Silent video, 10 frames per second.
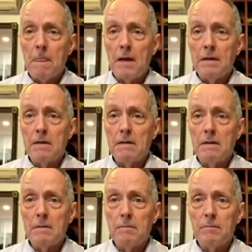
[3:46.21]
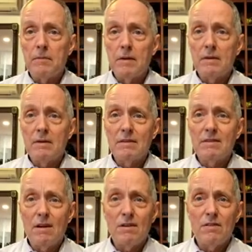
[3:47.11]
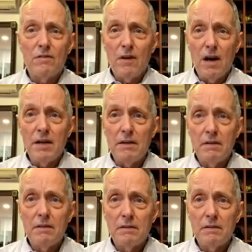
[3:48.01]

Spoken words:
And it's hard to find,